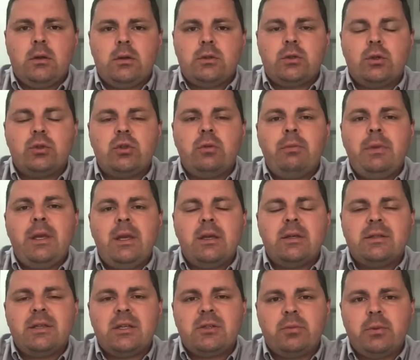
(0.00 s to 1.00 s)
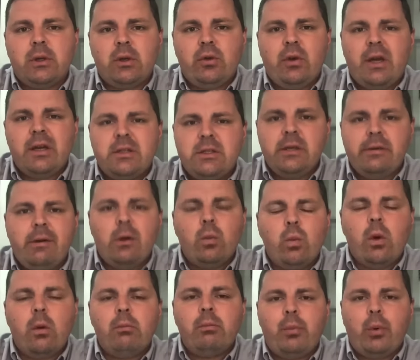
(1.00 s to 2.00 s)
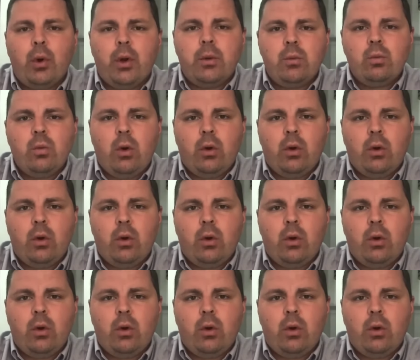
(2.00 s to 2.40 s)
to meet assessment criteria 1.1,